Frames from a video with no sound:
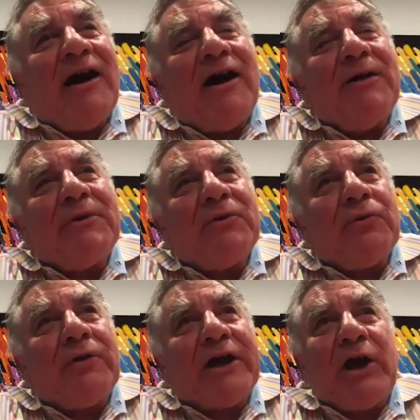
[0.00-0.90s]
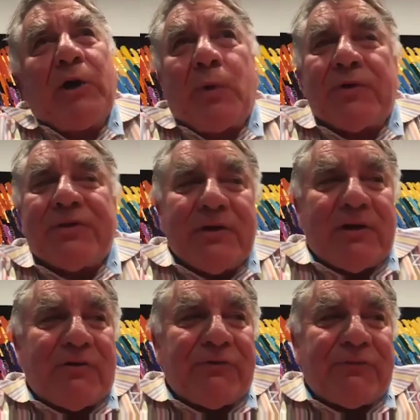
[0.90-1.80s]
I'm a co-author
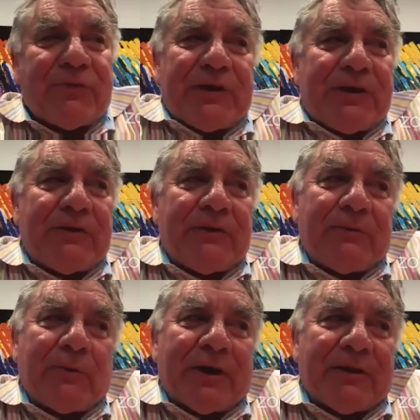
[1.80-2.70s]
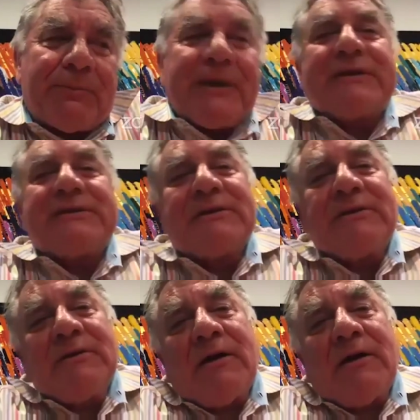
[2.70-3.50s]
of one of the biggest